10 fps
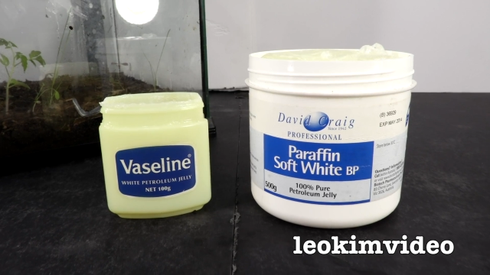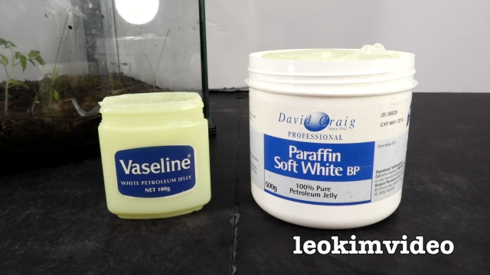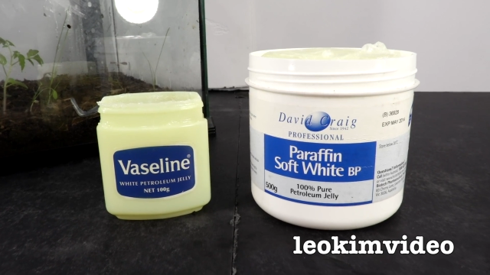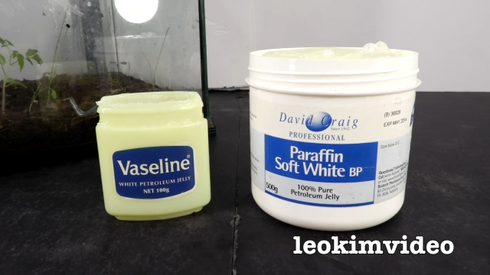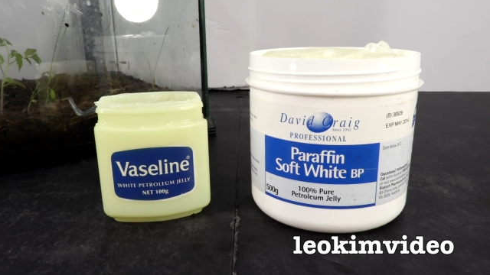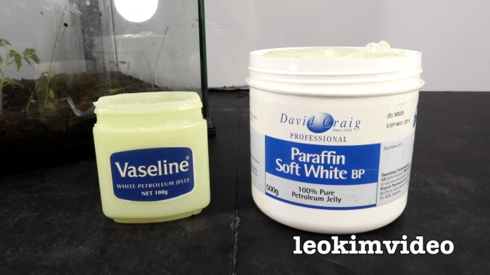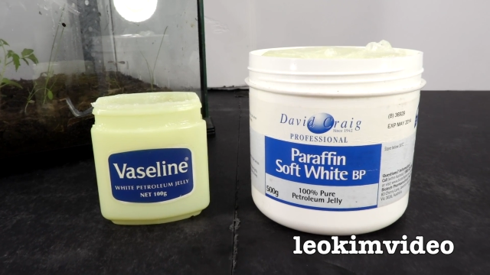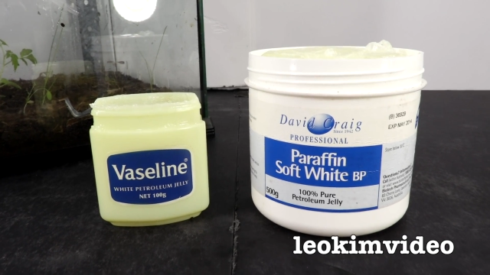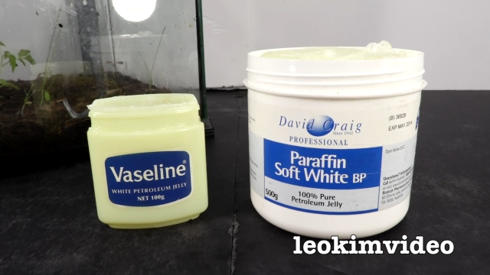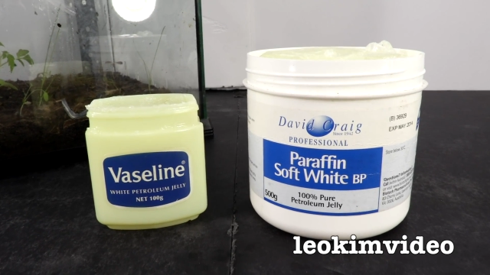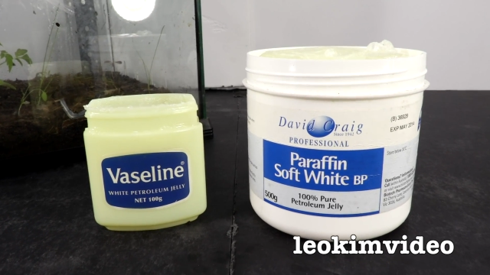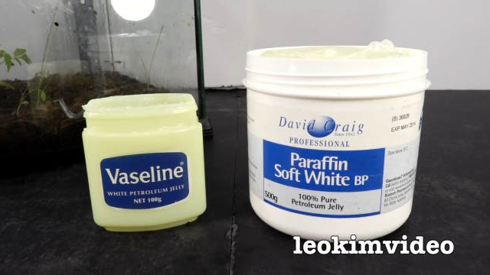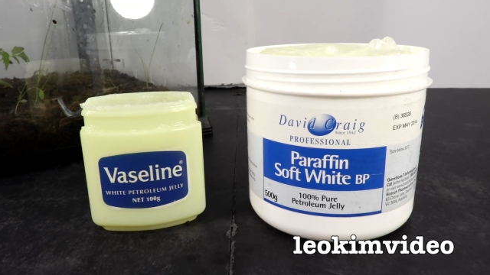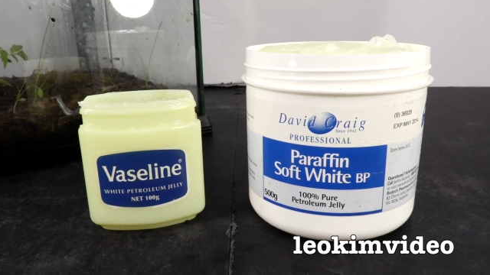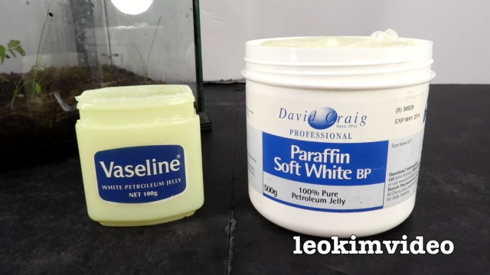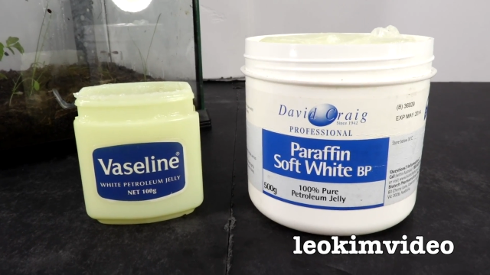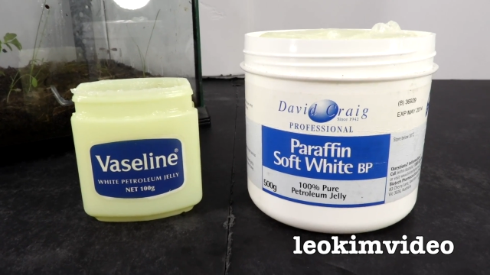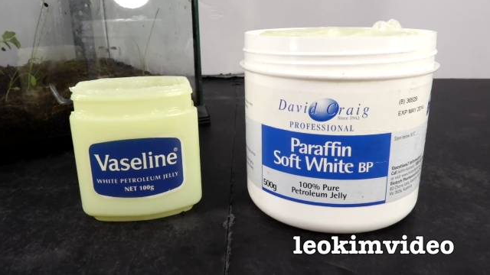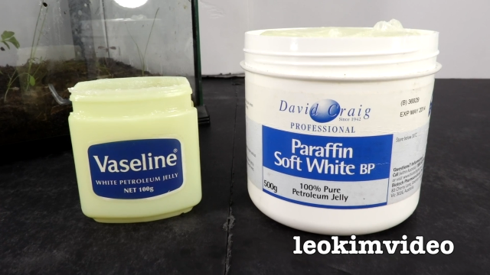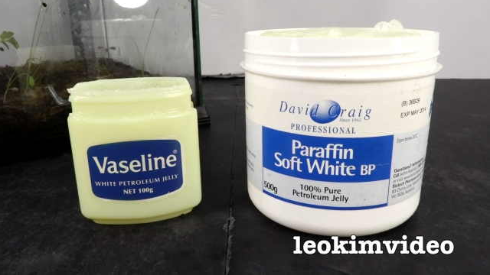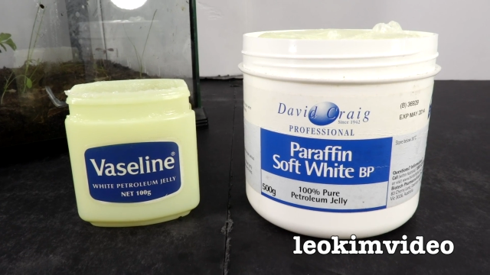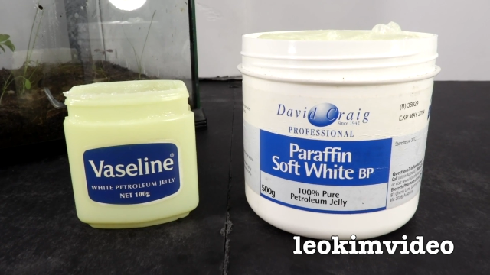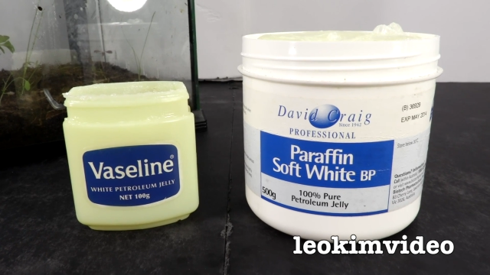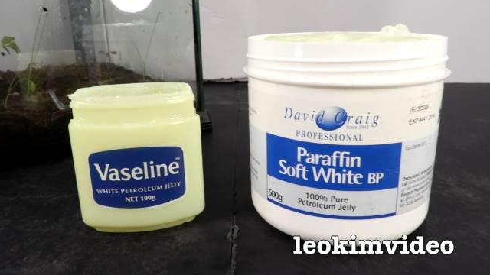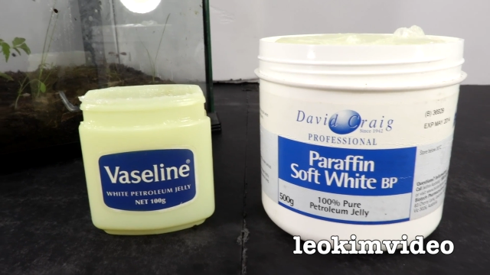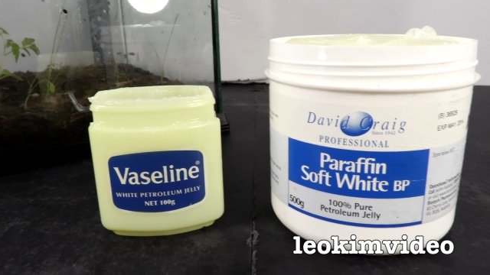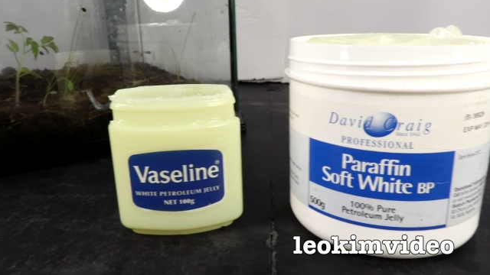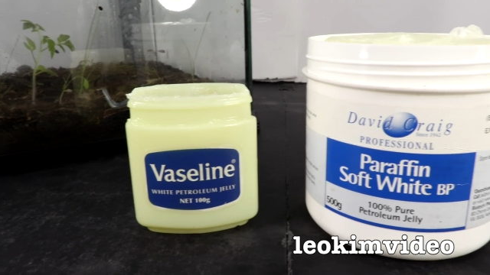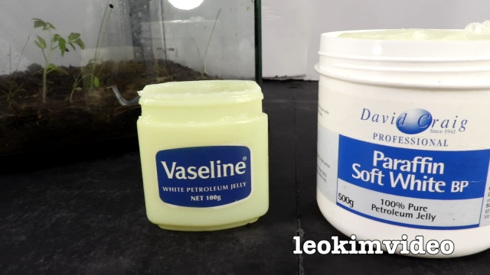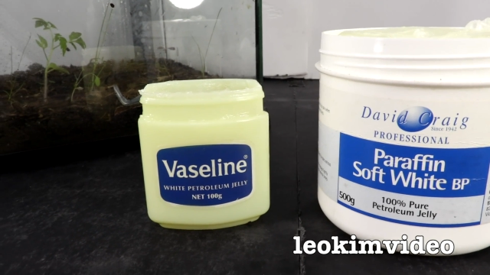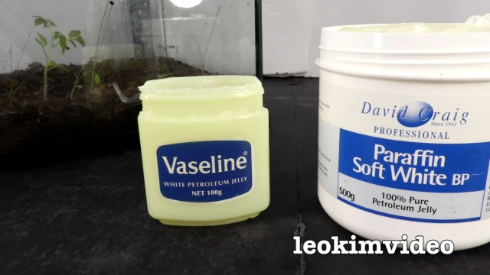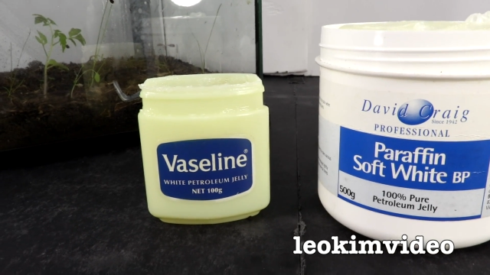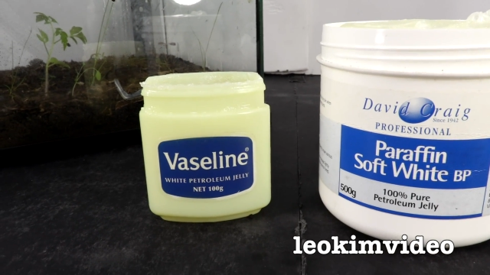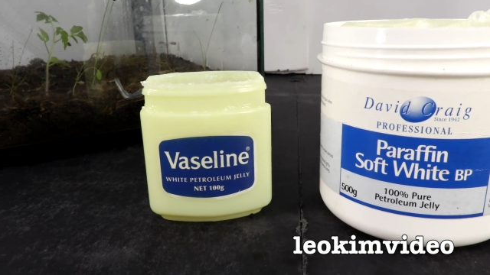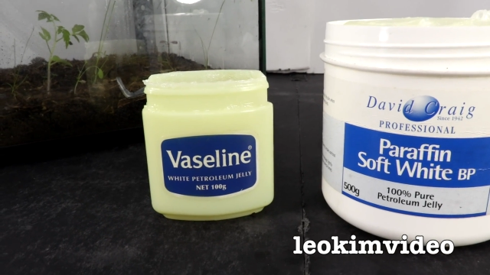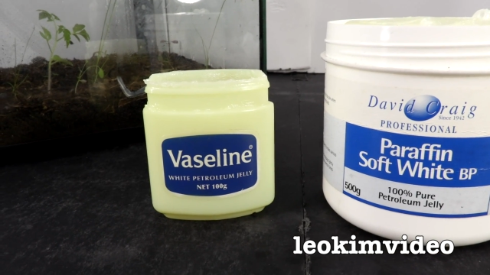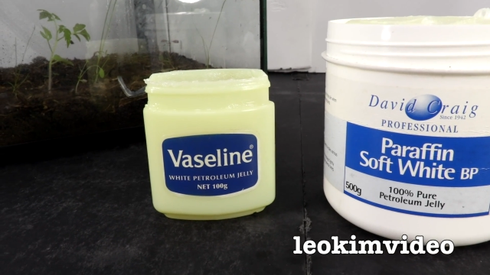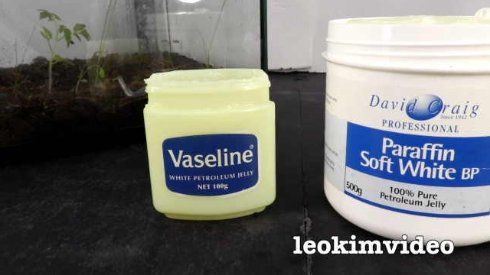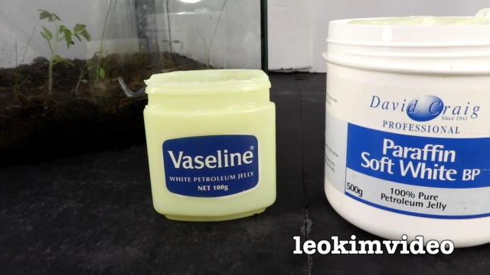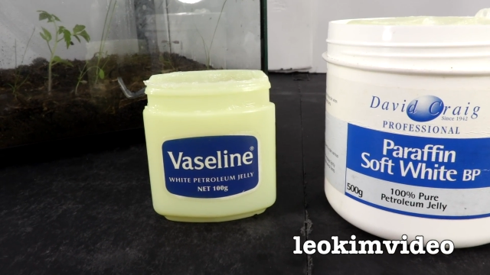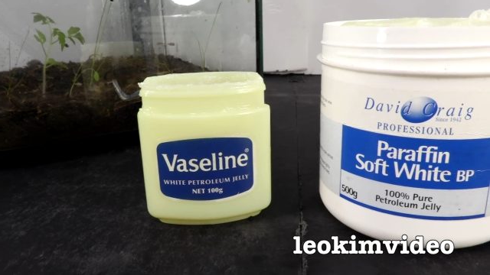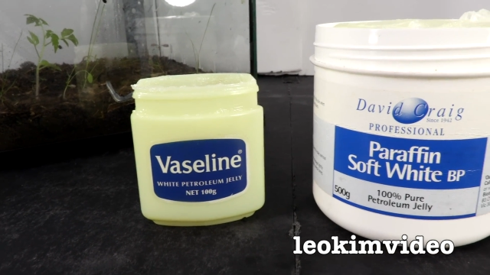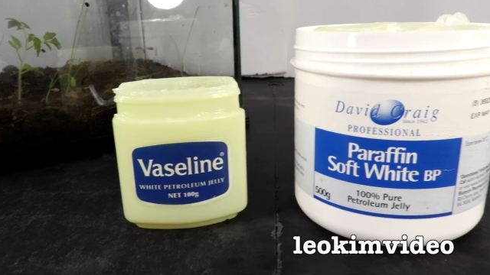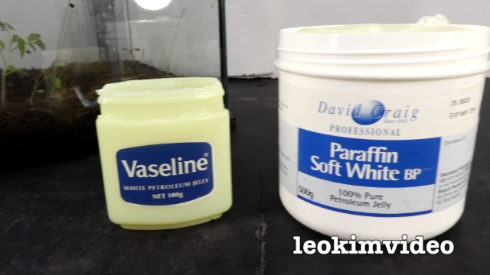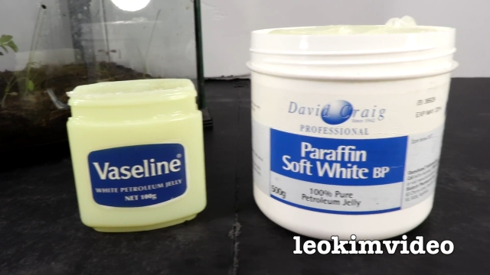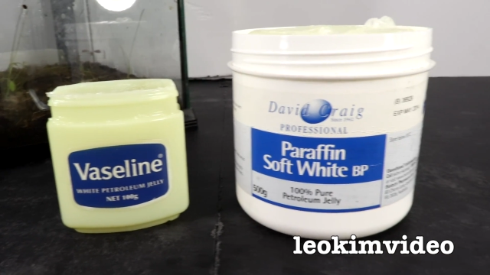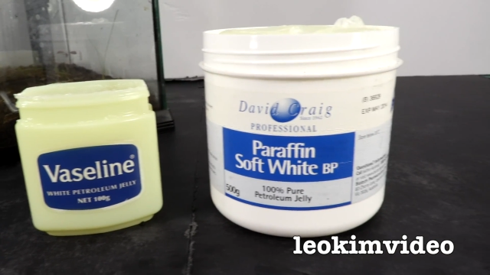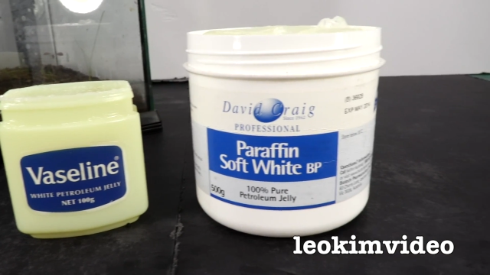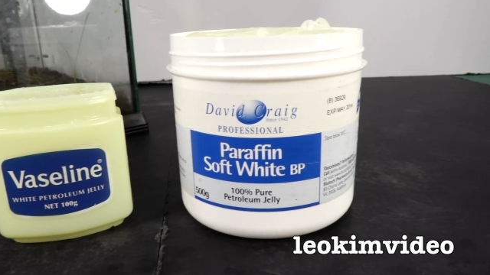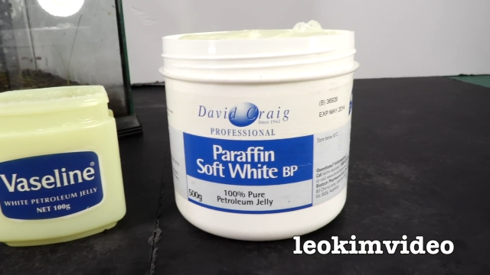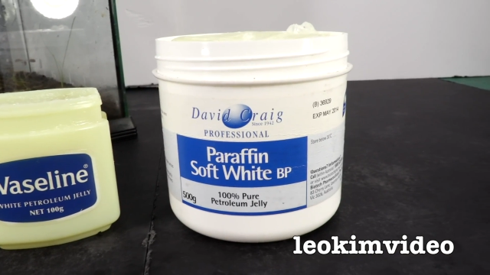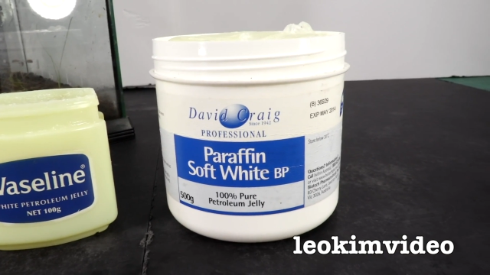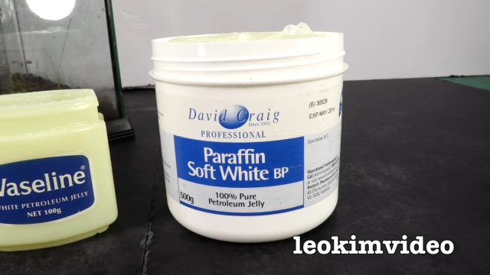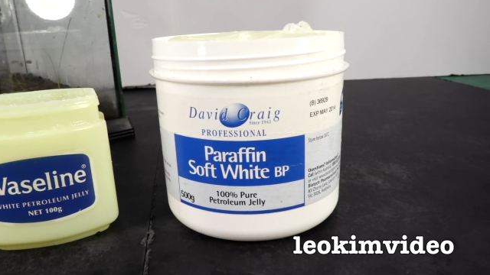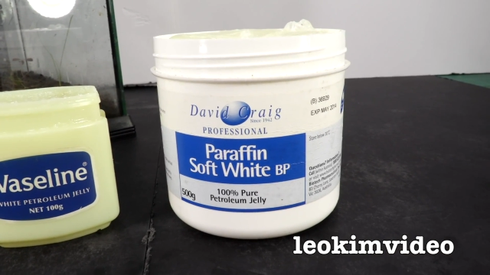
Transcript: No face is visible, so there are no lips to read.